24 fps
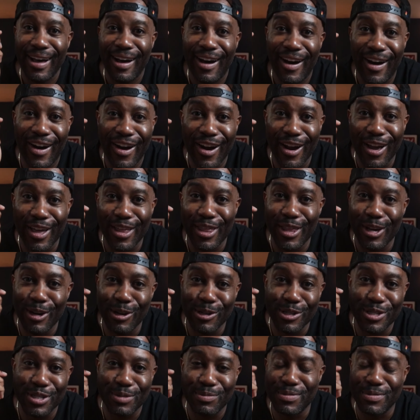are
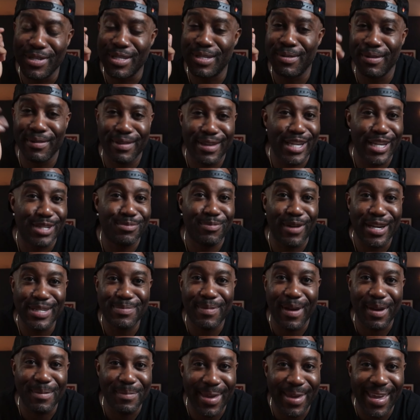those specifically expressed
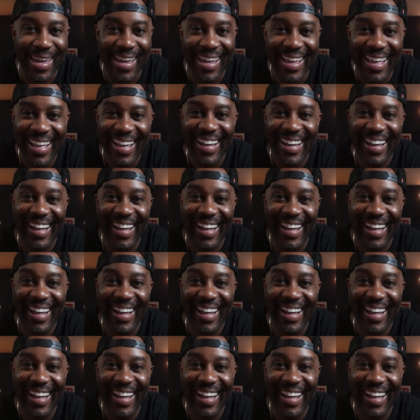by me.